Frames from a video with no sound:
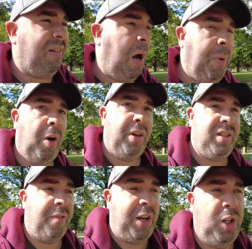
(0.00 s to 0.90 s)
I'll be
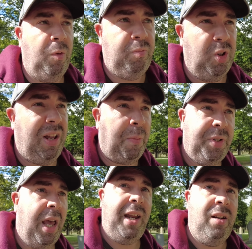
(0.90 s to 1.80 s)
honest, I think she'll just
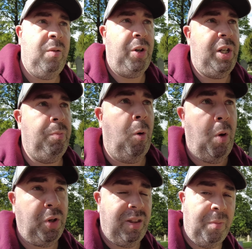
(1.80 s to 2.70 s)
abstain, which is what
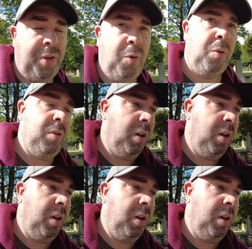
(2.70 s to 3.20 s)
most of them do.